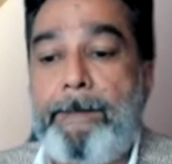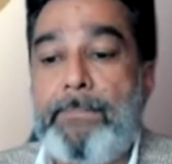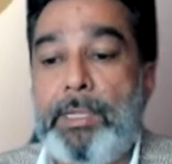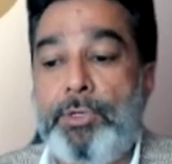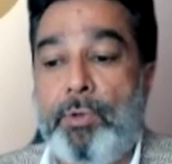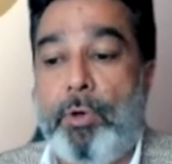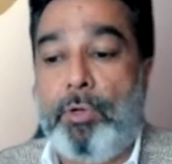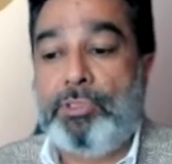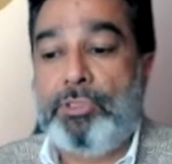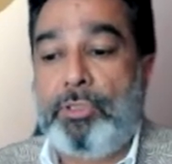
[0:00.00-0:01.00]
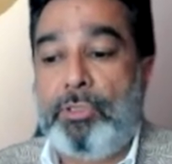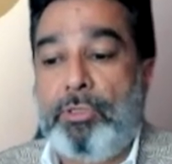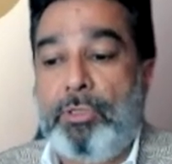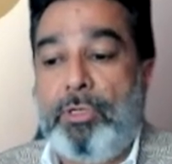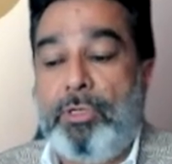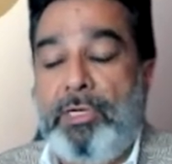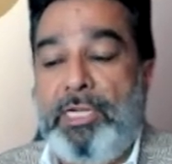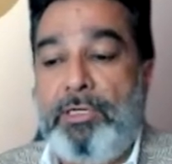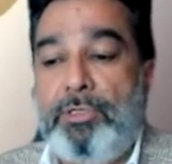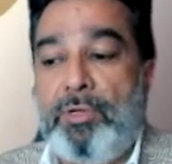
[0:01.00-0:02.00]
You also
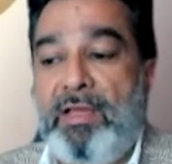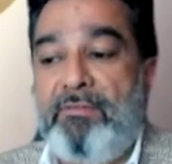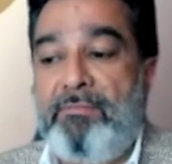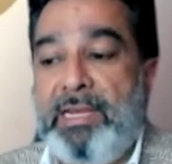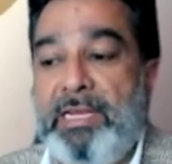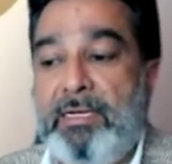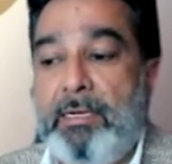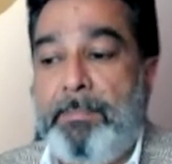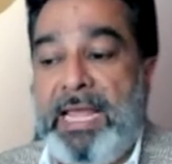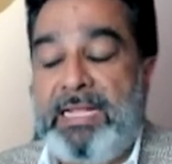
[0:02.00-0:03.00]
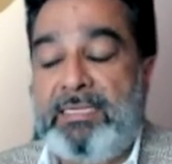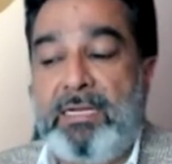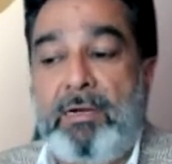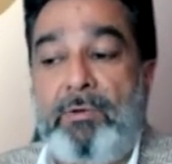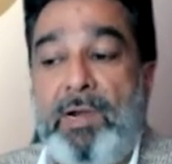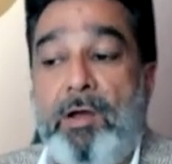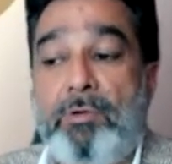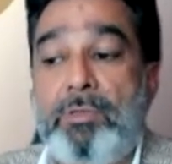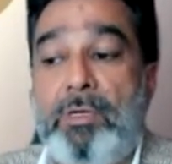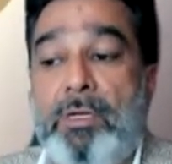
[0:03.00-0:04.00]
need to have medical plans
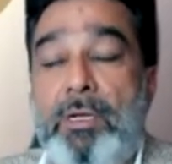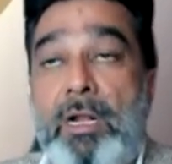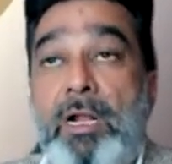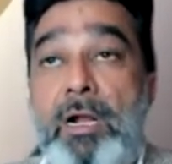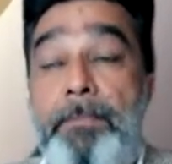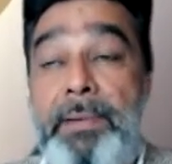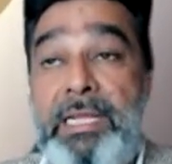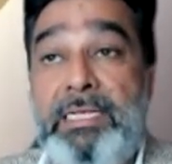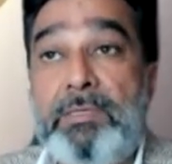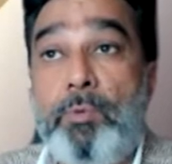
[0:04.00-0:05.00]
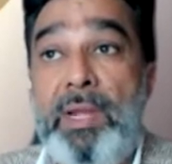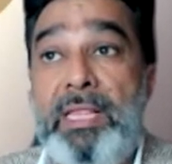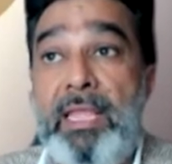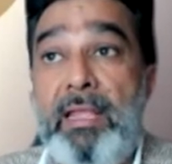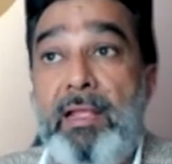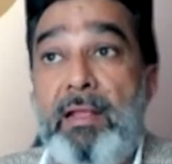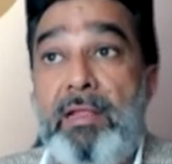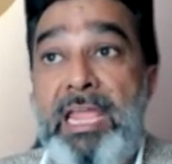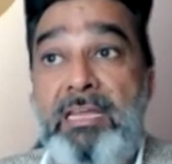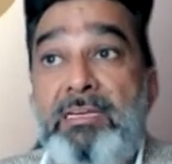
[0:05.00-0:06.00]
around companies where they
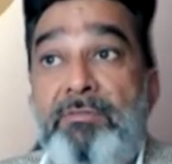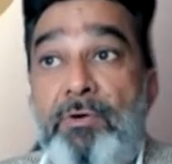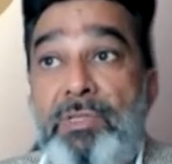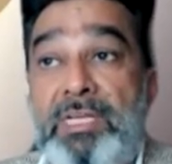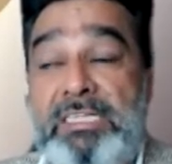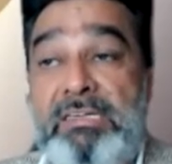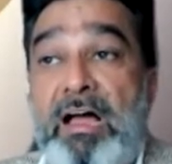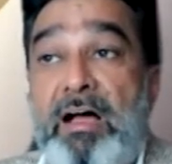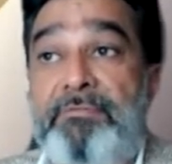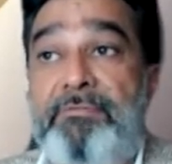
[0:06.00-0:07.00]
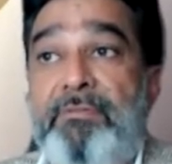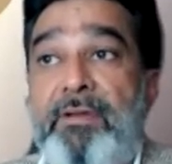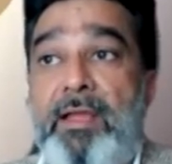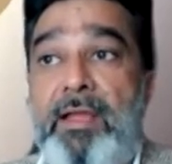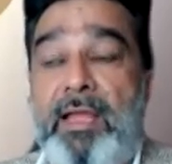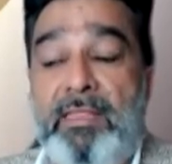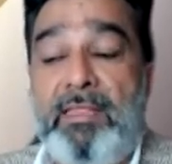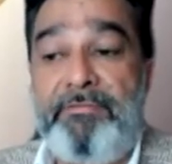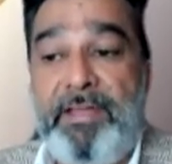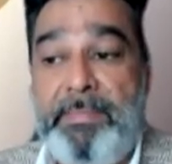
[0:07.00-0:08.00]
cater for their staff and their
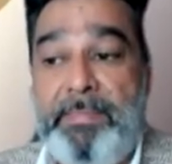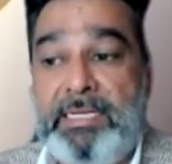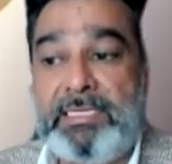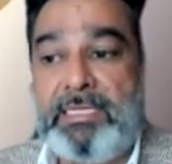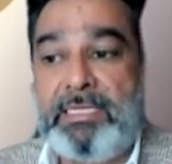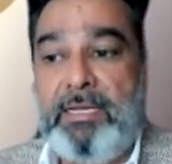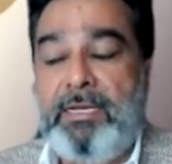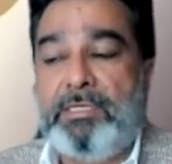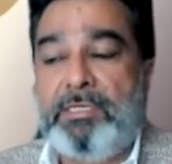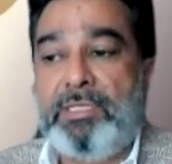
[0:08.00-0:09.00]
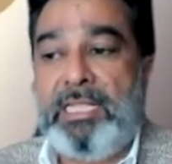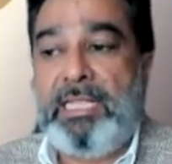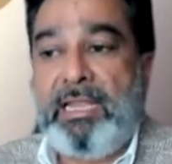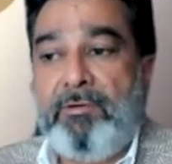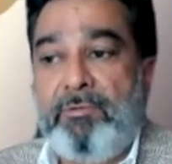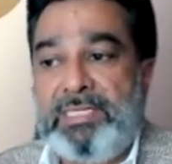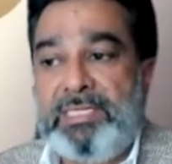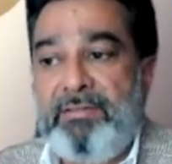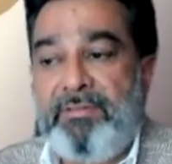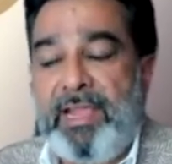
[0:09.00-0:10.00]
families so that they can
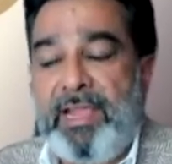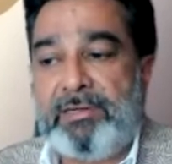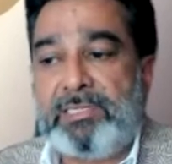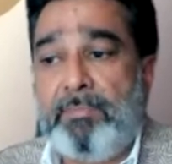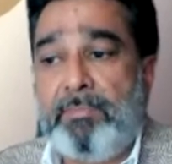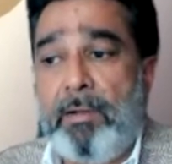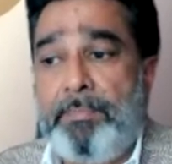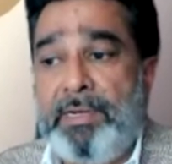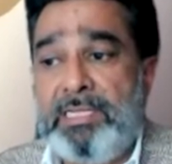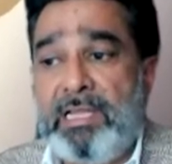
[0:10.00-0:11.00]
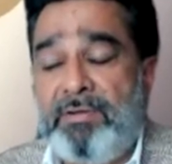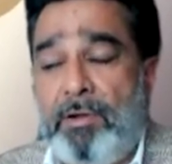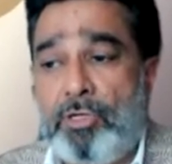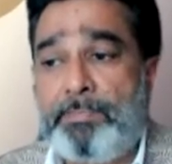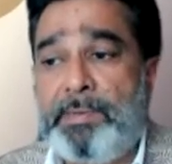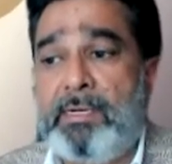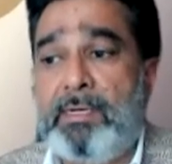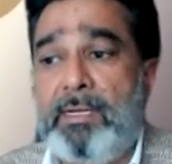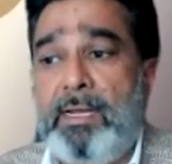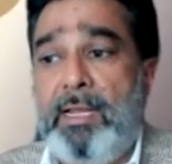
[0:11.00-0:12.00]
receive care. Some companies have a hospital
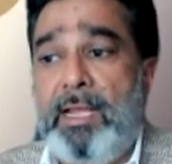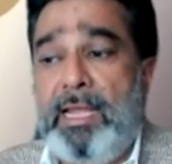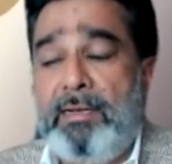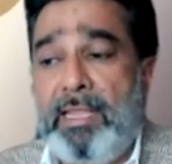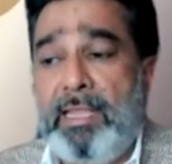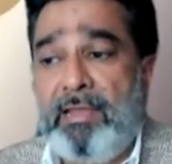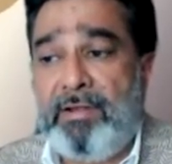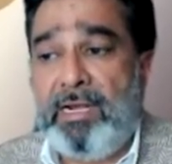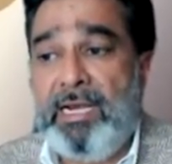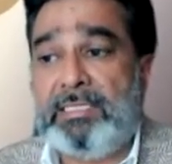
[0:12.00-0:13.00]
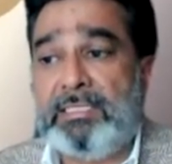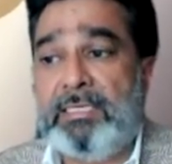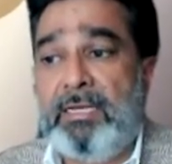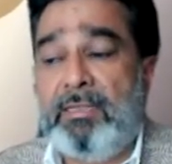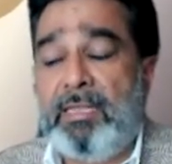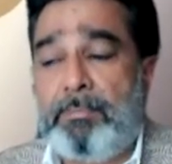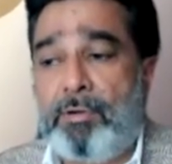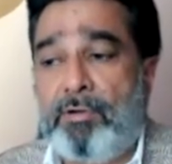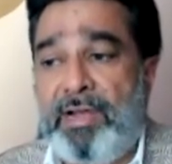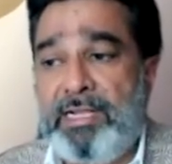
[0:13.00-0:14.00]
and they have clinics that
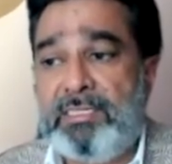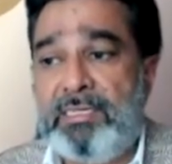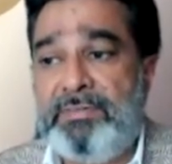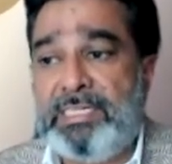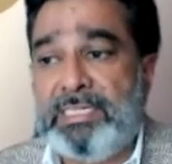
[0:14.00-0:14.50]
provide services.